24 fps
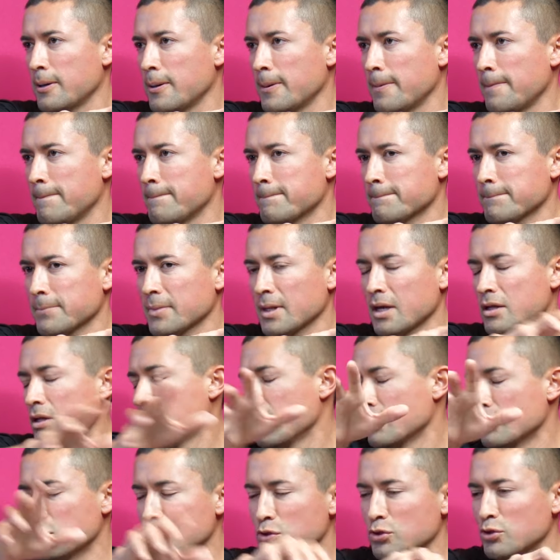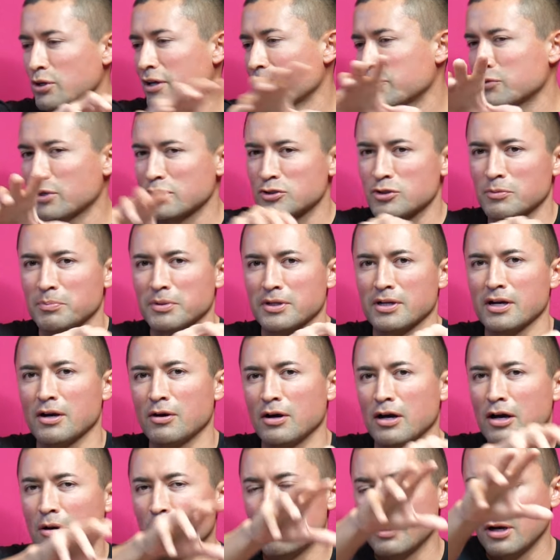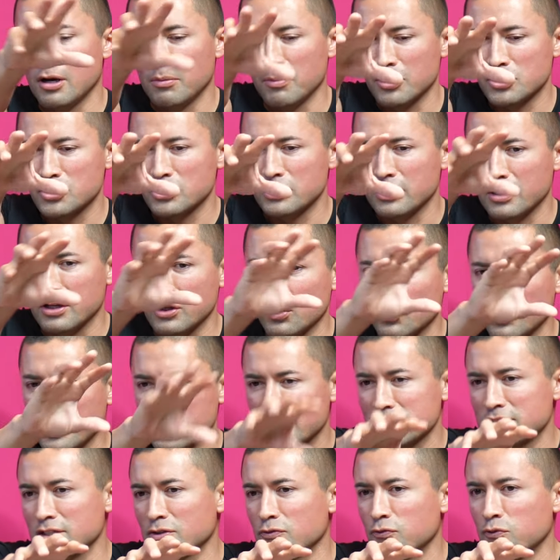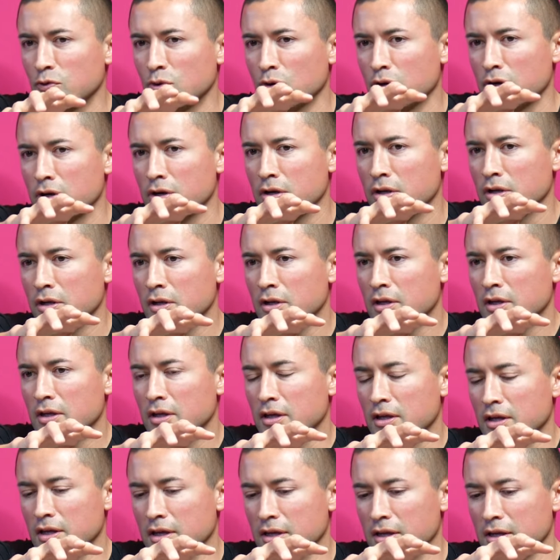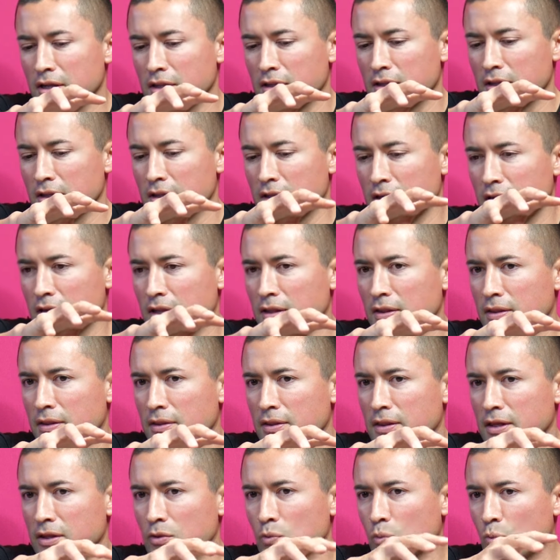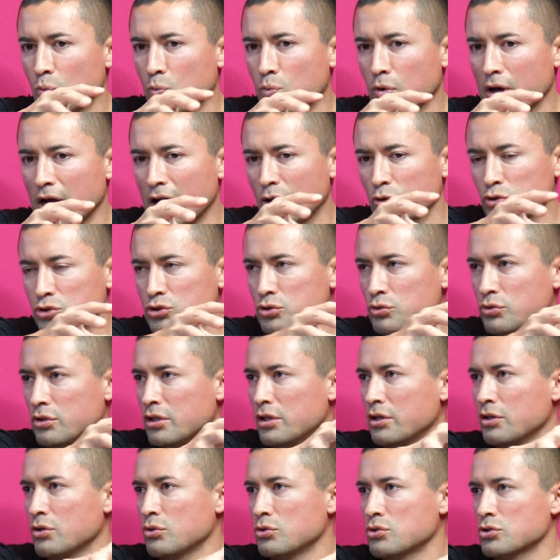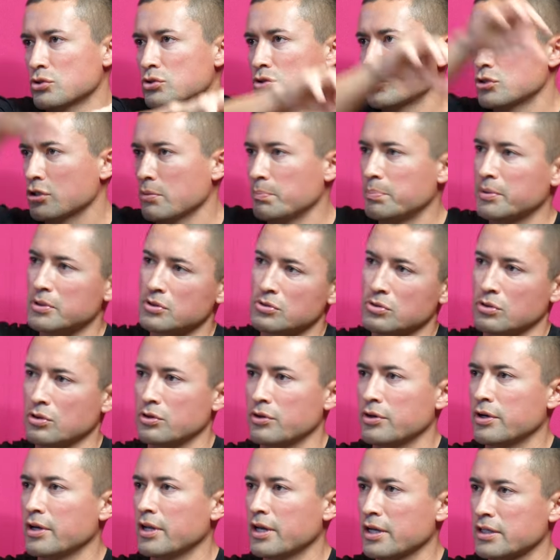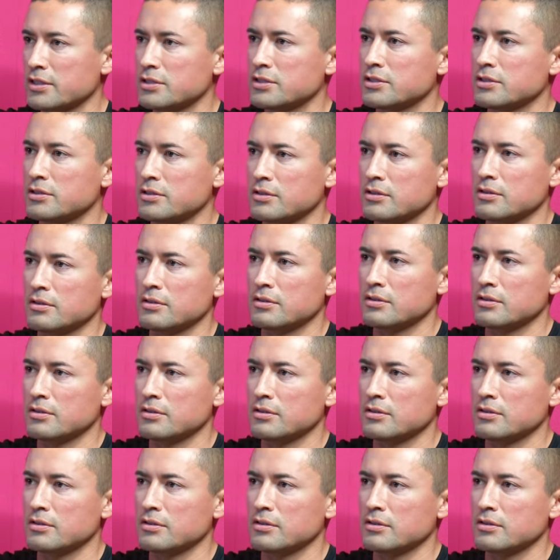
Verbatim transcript: um, and, you don't have to answer it, but how, how, how much did you exit for? Yeah. And and then how soon did you just jump into your next